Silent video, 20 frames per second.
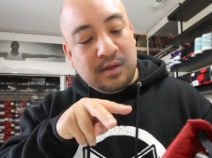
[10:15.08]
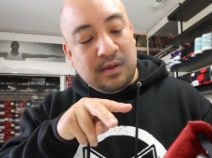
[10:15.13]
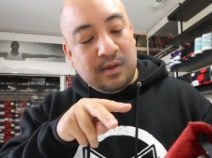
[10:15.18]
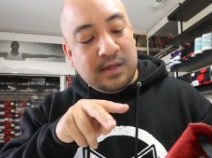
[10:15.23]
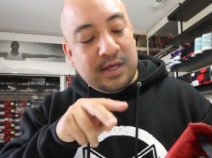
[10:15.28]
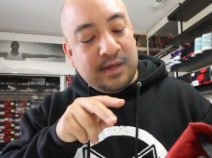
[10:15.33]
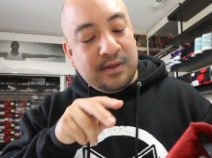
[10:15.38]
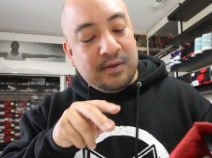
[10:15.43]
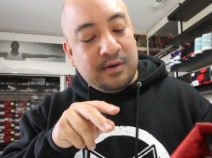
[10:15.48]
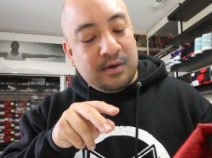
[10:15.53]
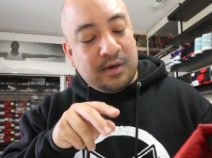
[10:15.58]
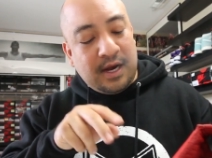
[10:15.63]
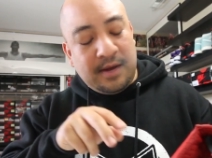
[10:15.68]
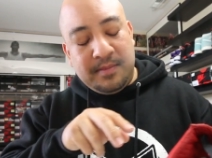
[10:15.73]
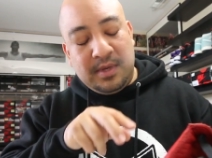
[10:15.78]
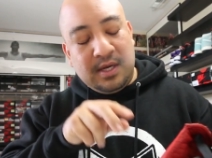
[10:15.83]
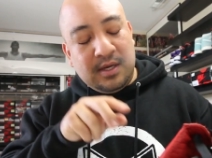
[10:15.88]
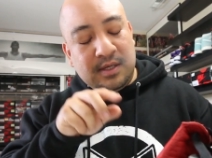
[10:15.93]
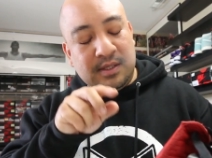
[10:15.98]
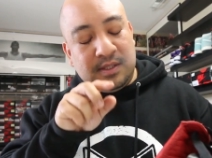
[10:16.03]
leather, I
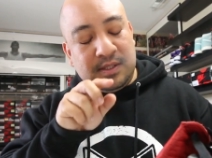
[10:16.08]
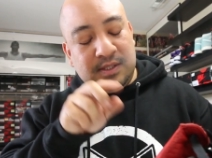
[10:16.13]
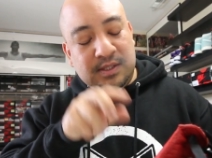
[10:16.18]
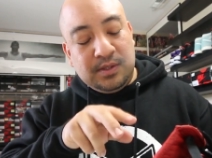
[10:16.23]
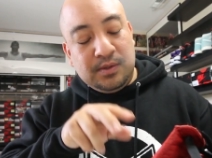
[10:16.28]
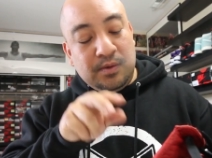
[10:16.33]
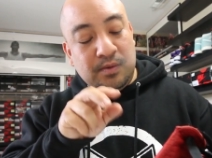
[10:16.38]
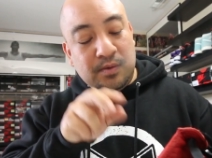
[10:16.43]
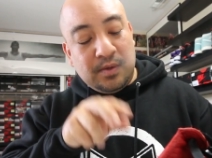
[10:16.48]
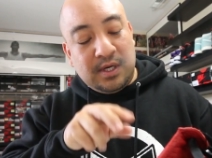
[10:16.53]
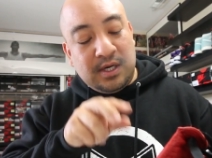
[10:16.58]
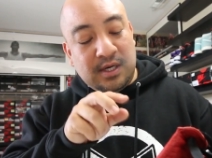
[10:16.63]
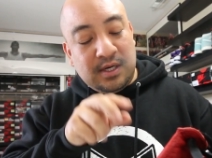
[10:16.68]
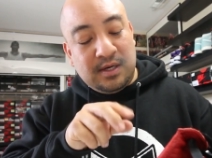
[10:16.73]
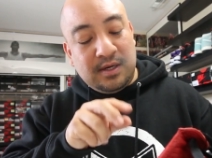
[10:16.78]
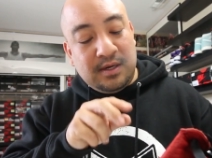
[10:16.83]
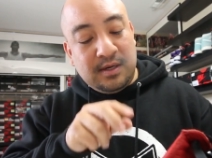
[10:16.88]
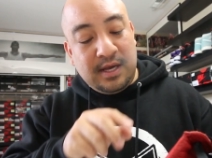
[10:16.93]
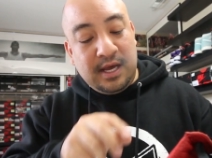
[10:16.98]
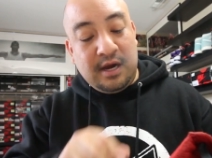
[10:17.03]
mean uh, two
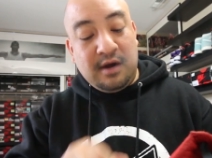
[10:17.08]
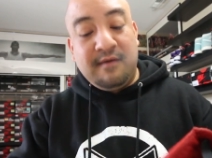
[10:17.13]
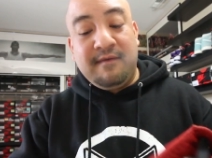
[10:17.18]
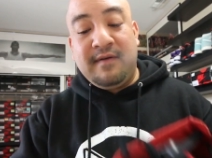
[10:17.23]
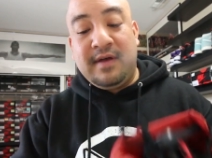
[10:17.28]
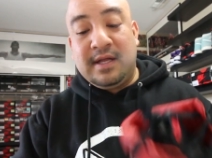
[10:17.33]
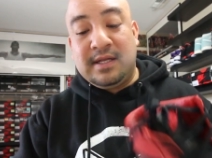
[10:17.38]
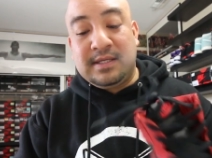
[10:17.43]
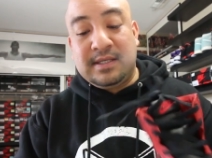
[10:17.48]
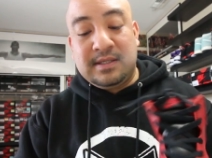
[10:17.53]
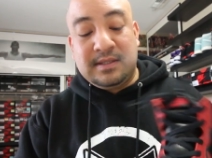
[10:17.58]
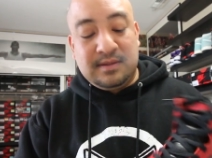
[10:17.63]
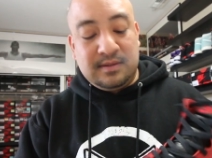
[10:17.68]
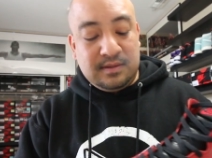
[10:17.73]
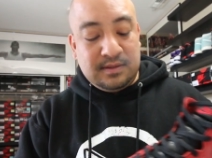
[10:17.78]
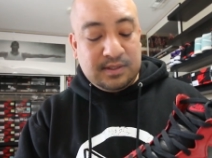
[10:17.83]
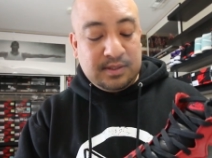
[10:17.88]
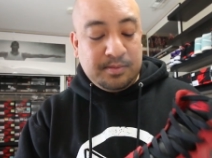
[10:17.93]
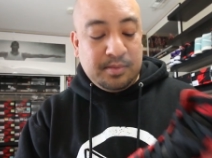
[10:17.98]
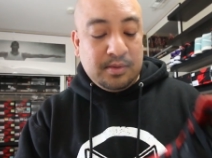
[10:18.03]
uh, air vents
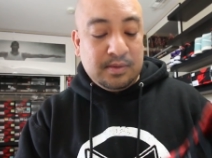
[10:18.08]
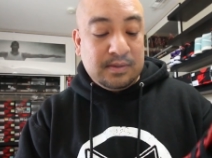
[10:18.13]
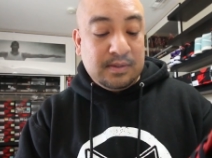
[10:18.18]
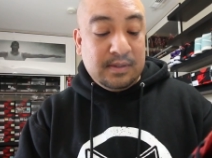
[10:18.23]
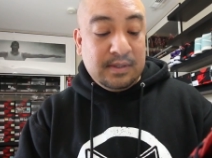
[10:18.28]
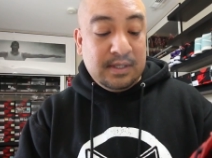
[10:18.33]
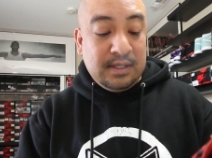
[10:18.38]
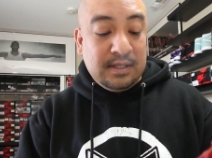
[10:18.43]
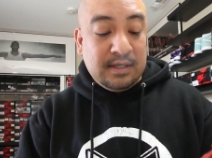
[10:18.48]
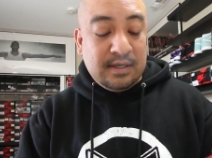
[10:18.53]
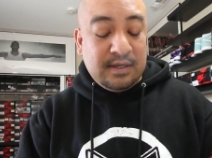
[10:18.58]
supposedly.